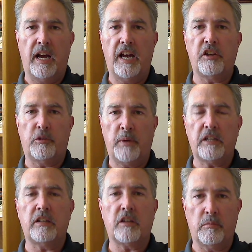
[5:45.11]
I
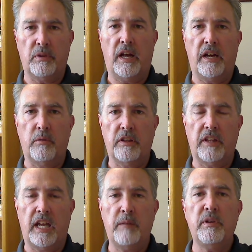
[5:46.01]
expect it to comply
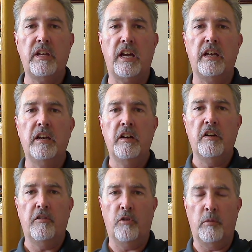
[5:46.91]
with APA
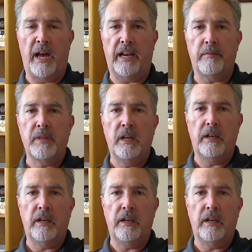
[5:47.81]
formatting.